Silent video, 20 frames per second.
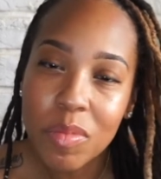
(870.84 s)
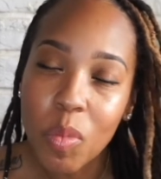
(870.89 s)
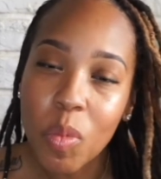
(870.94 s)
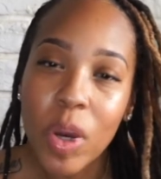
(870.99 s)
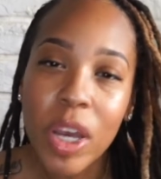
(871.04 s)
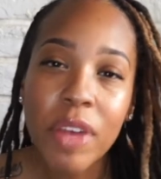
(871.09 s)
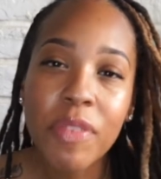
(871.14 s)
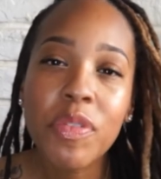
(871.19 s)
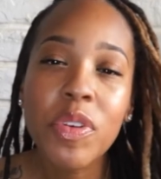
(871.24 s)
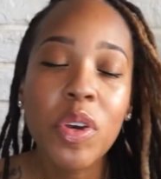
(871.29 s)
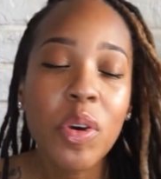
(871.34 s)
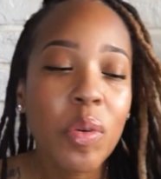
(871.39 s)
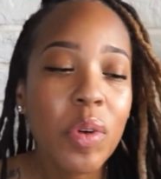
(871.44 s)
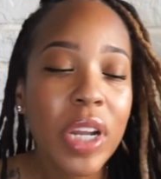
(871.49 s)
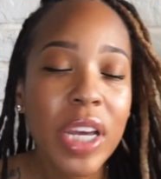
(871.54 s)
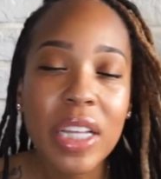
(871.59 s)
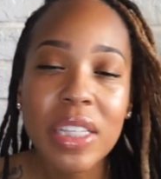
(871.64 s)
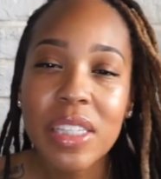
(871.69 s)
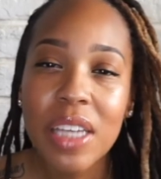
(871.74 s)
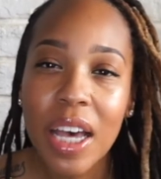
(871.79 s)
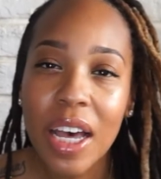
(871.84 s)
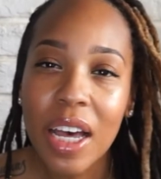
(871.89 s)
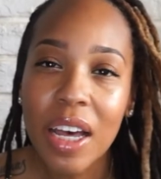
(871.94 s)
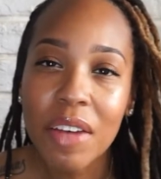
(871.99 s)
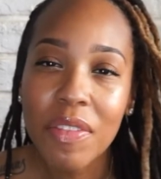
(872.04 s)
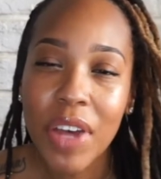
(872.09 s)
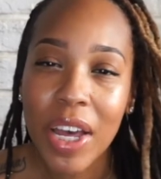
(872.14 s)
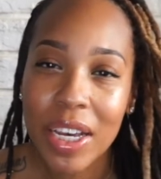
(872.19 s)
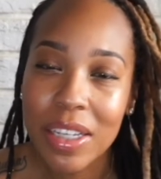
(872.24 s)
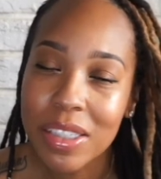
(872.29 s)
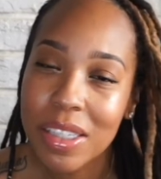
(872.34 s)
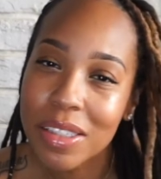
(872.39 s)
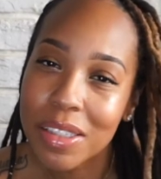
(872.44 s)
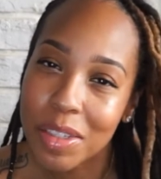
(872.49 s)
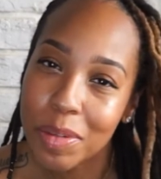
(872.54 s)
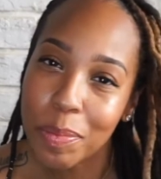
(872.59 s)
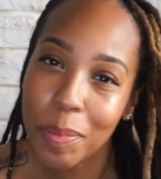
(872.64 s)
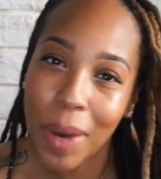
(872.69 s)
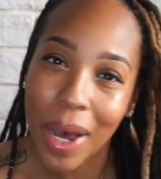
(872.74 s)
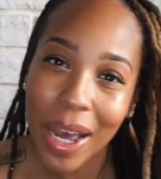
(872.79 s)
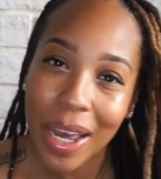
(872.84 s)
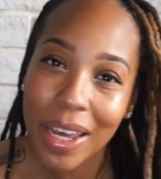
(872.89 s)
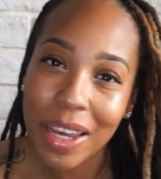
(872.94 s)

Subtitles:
If you need to have access to my